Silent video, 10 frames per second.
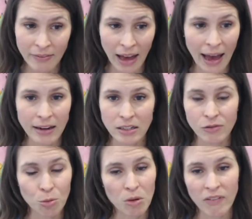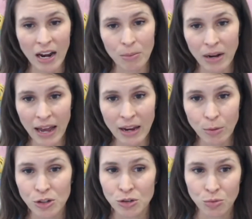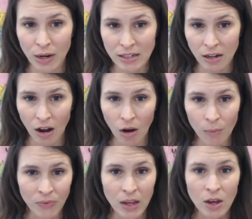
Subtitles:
the active form of vitamin A, which is retinol,